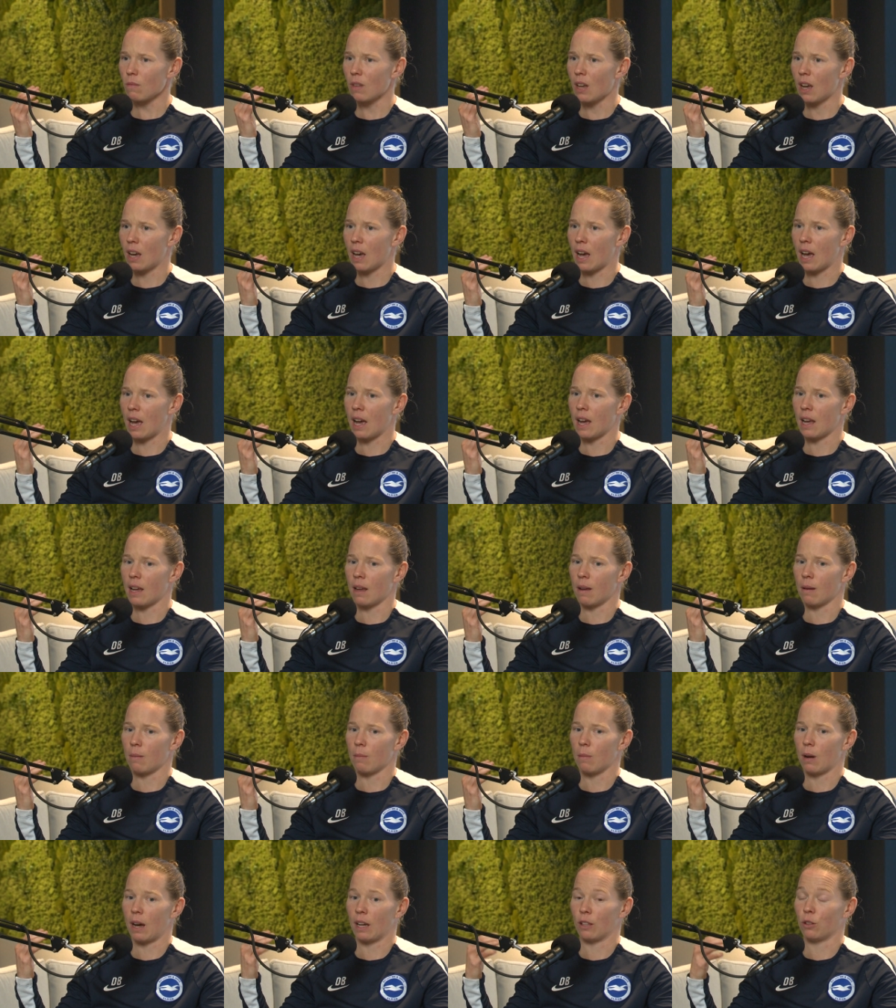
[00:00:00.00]

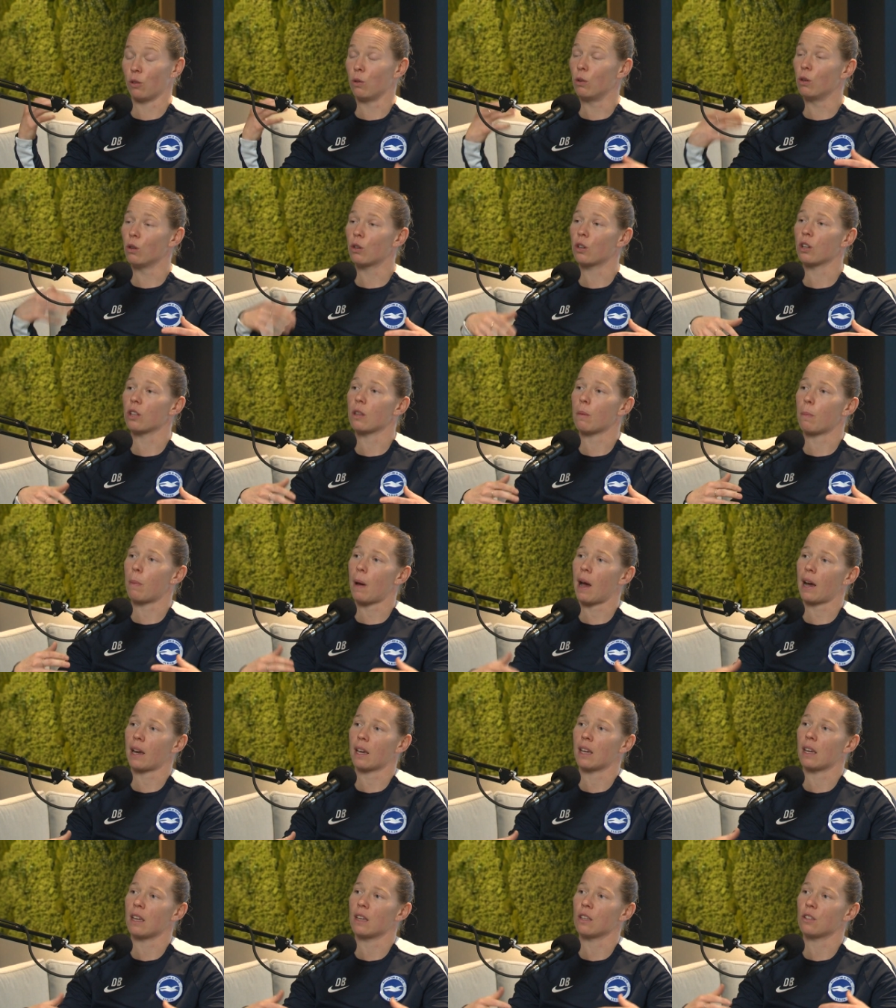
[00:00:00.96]
and you look at the
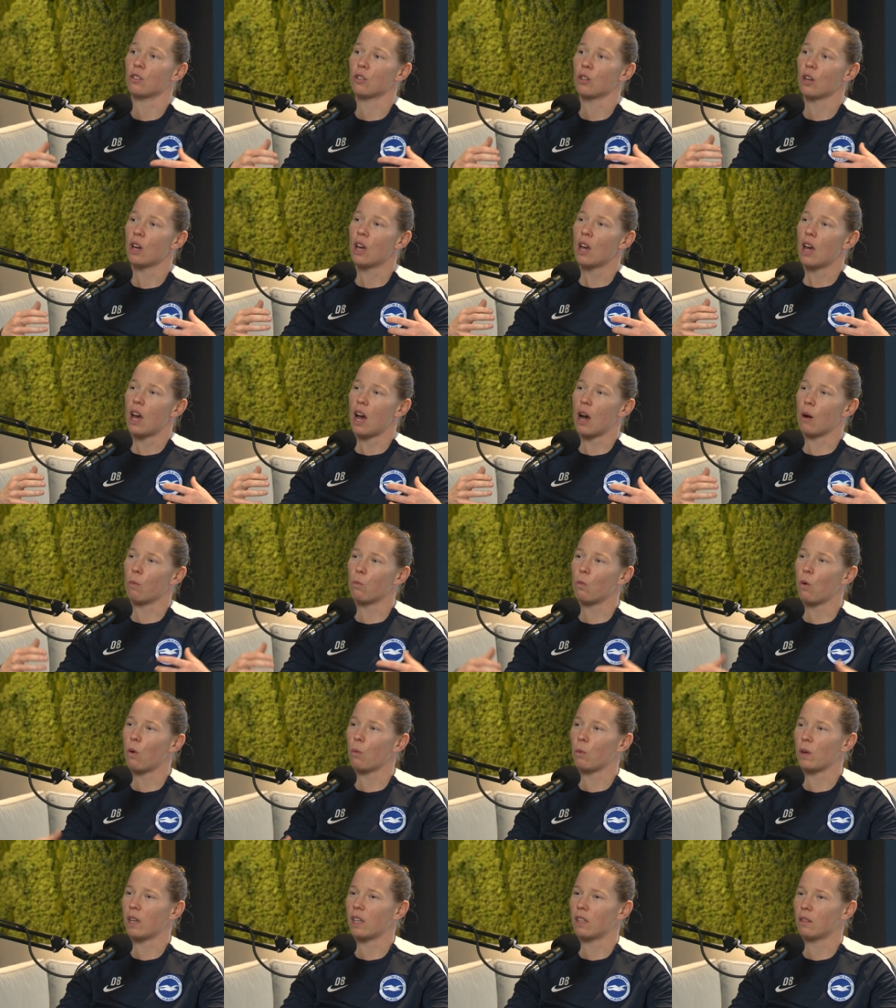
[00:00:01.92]
package and
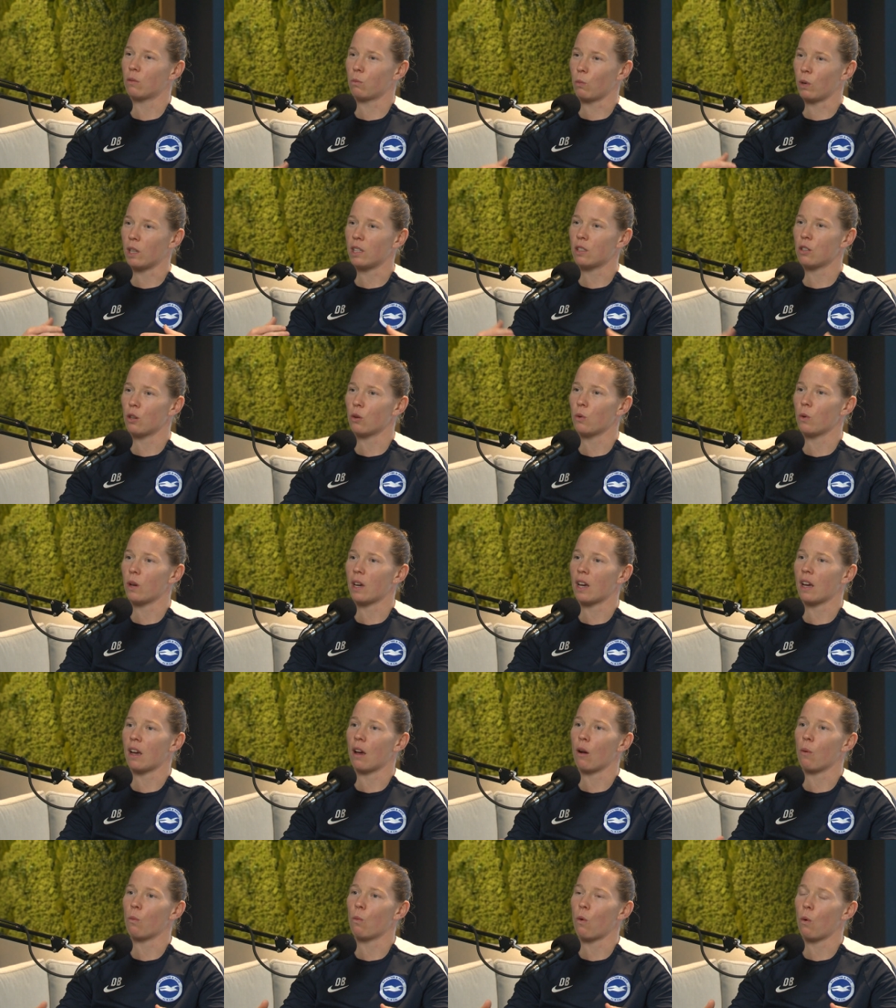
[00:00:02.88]
what we do
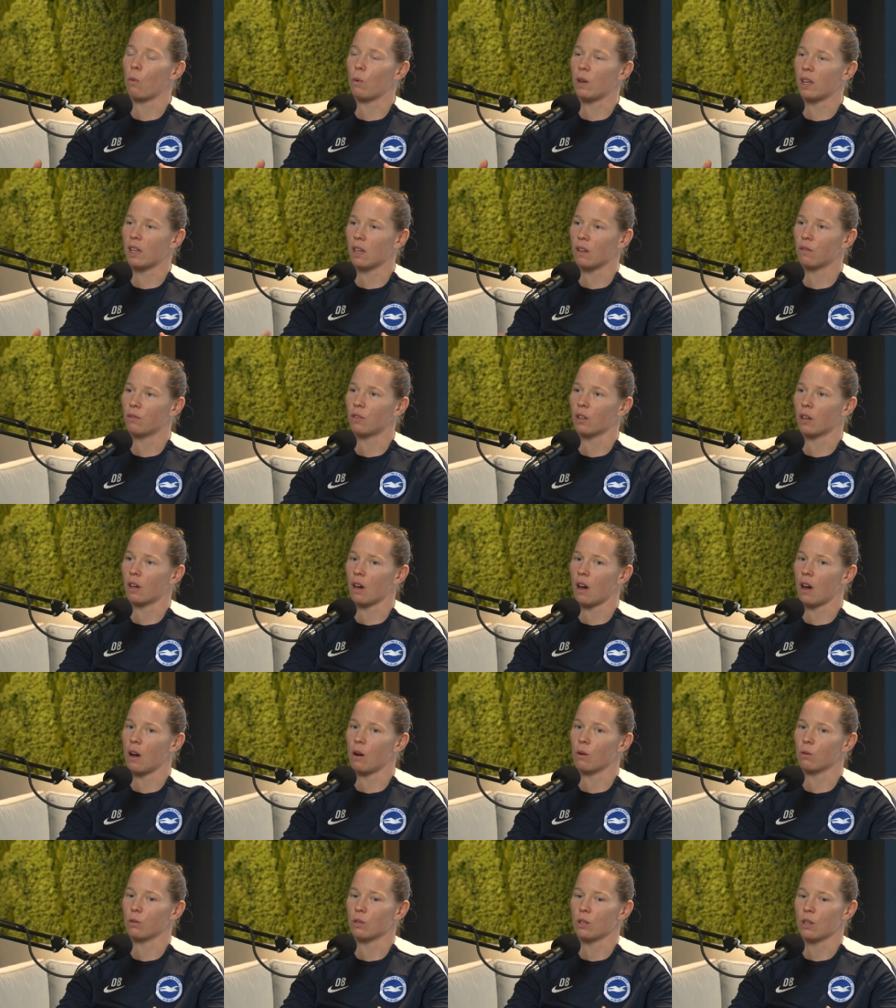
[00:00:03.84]
here and what we give the
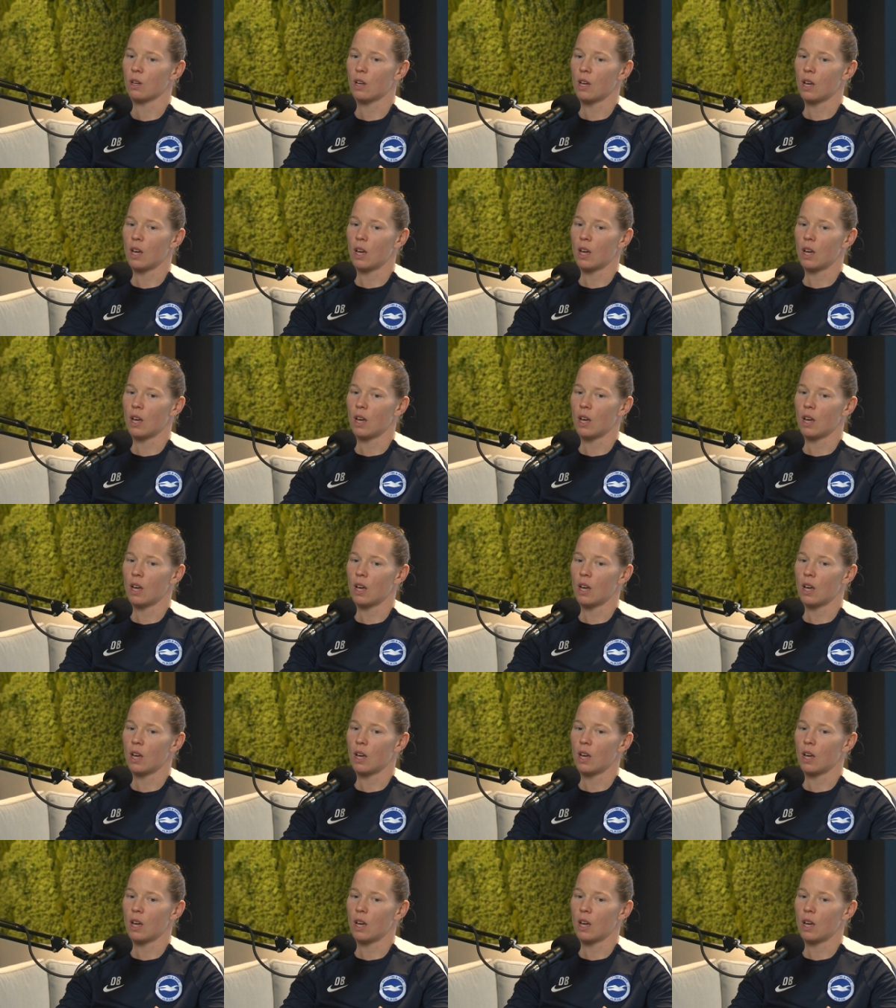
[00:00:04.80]
girls,